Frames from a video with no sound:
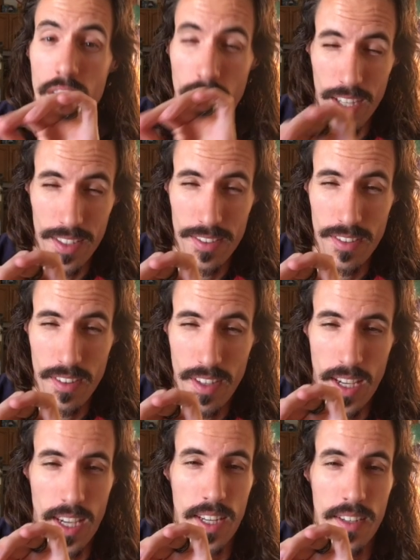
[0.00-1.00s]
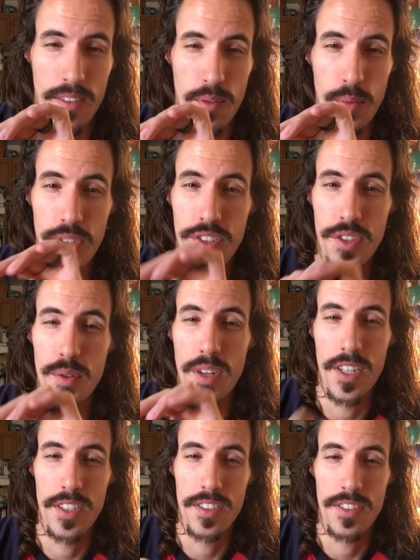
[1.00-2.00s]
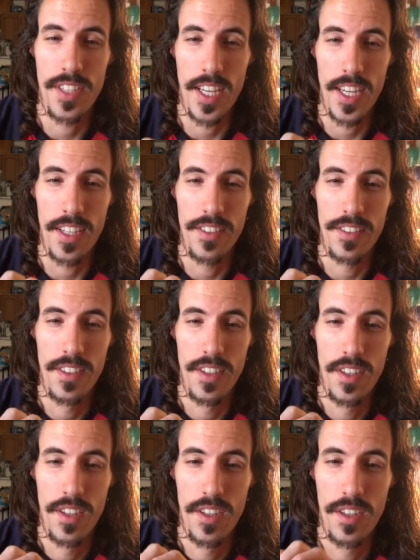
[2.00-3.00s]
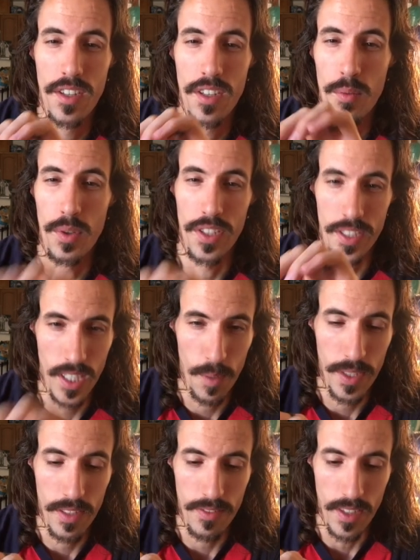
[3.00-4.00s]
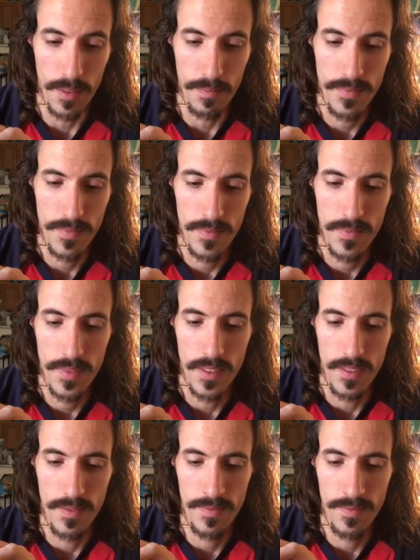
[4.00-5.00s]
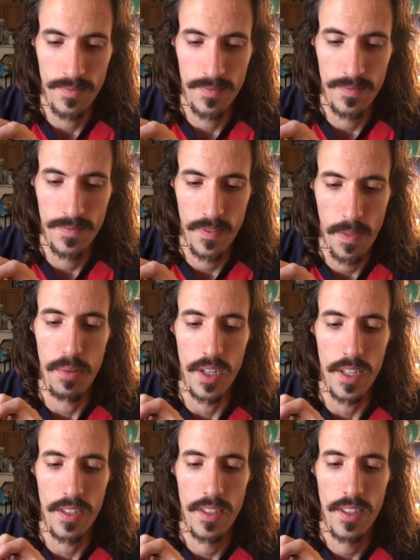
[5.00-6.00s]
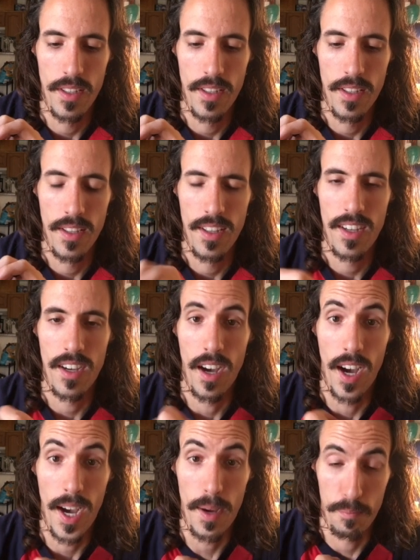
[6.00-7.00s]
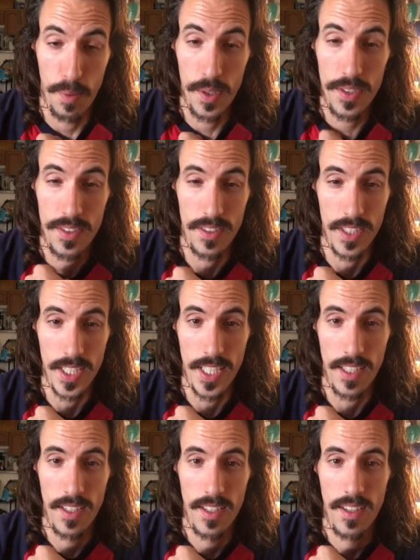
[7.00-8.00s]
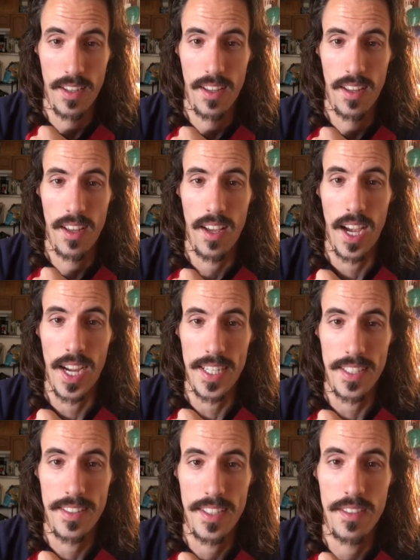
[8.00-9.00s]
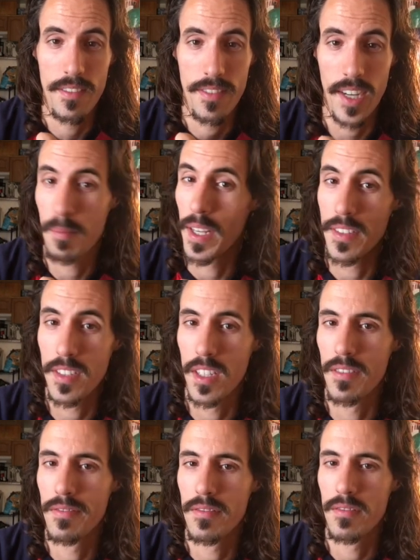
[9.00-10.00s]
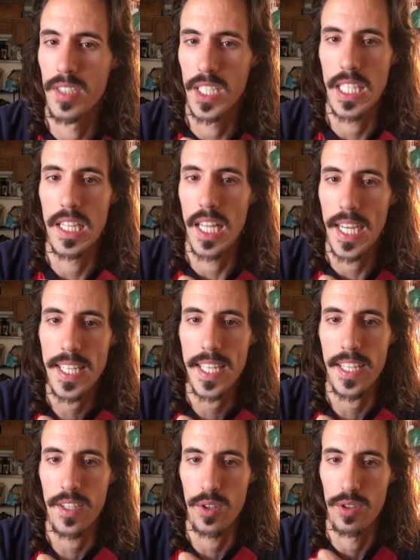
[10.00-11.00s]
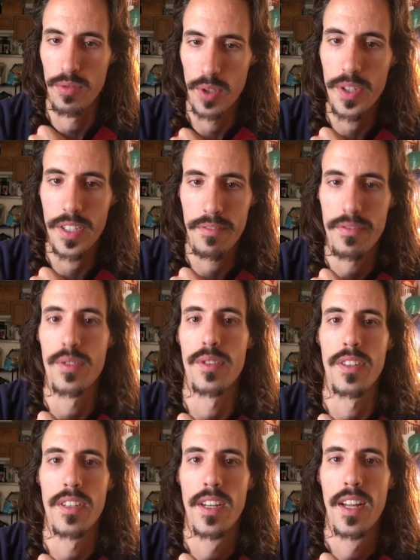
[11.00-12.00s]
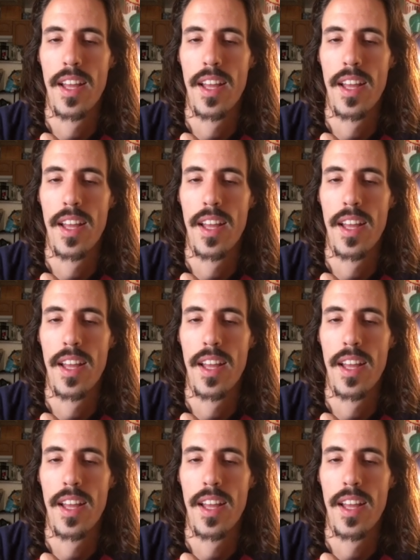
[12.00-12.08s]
flaws, and we do understand where they're coming from. But personally, I didn't find myself really liking or rooting for